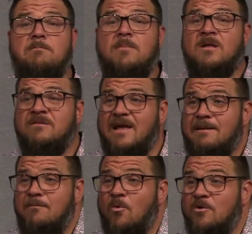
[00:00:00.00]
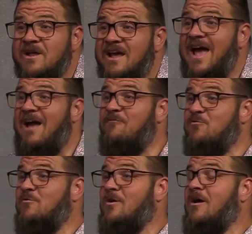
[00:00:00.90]
Monday morning,
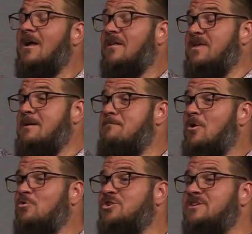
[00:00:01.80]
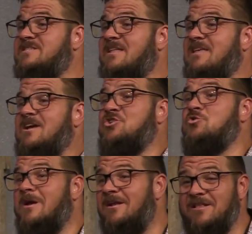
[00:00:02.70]
after the, the emotions and the
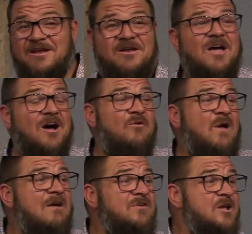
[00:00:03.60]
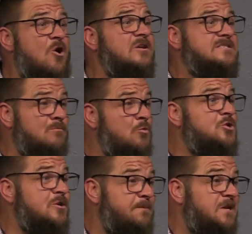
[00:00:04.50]
adrenaline of having an awesome
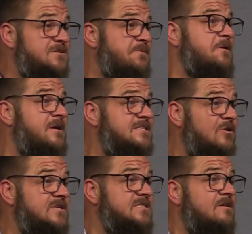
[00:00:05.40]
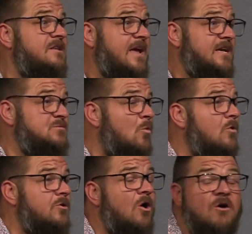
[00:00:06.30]
worship experience on Sunday has
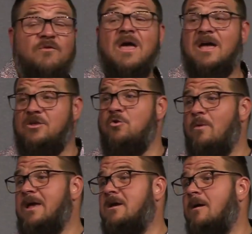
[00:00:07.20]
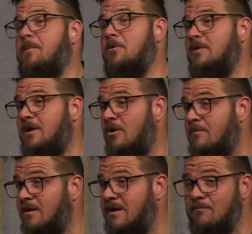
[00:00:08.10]
worn off, and you wake up early on
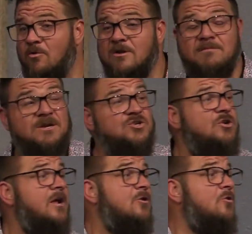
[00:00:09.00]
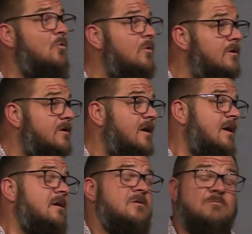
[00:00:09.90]
Monday morning because you got to go to work,
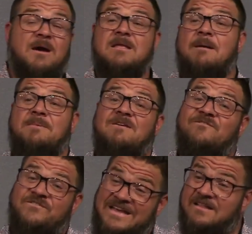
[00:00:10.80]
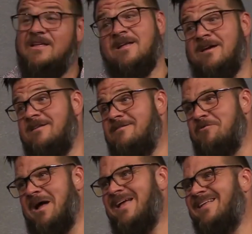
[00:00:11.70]
you might not be feeling it,
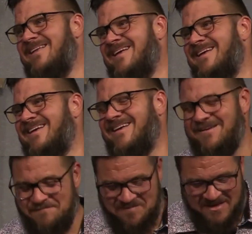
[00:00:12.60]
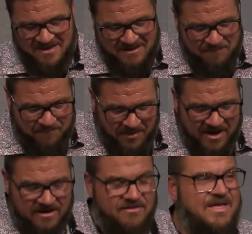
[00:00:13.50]
right?
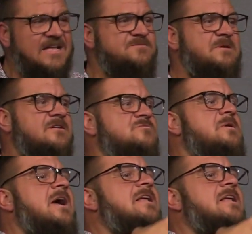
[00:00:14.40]
But that's because we got to